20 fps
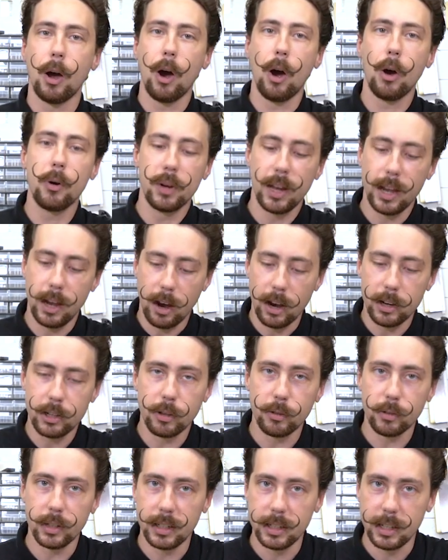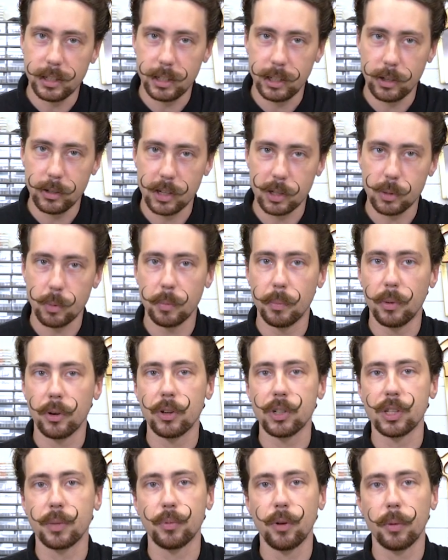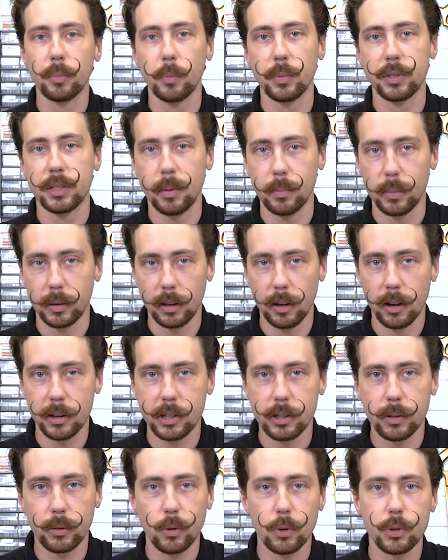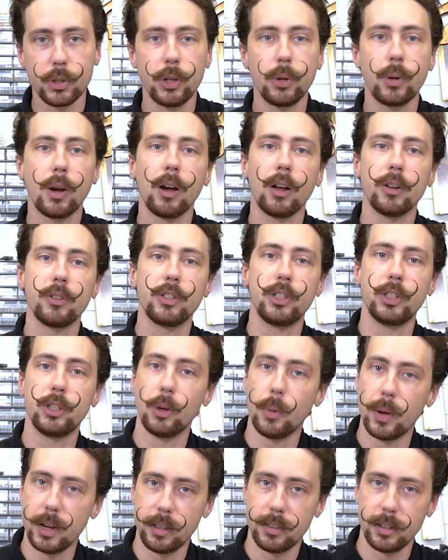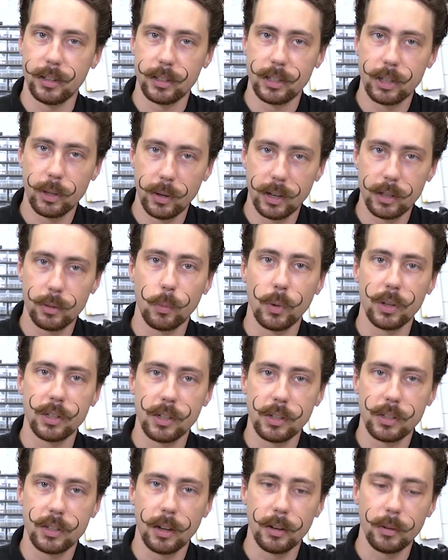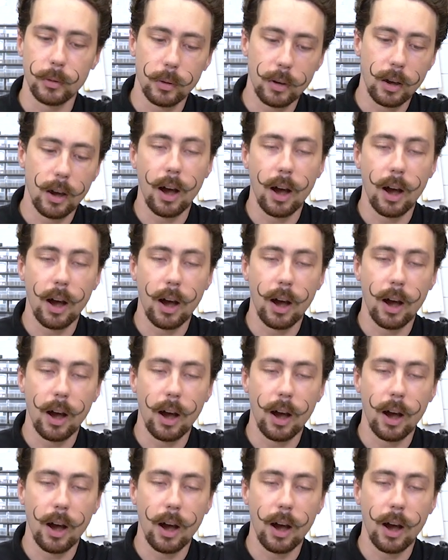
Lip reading: Only I don't really need to use this one because the problem with tempered glass is, of course, you can't do anything to it once it's done,